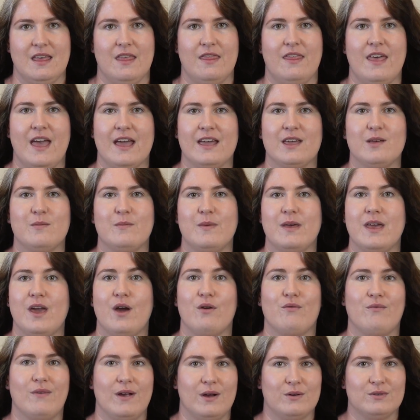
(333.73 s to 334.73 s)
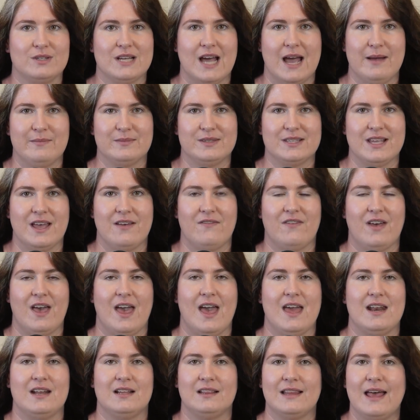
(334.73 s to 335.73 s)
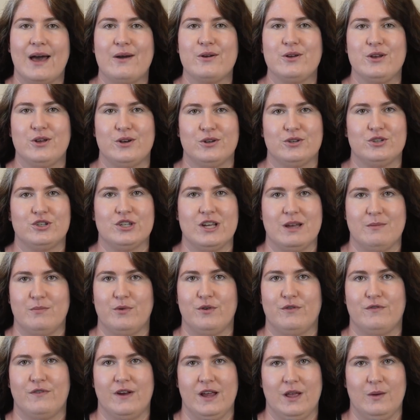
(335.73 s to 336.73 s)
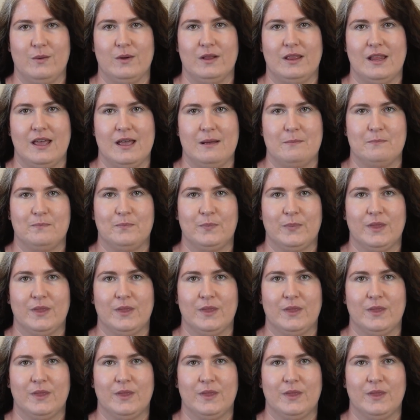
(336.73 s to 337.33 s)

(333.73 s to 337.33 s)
That can be a real time saver and allow you to share more frequently.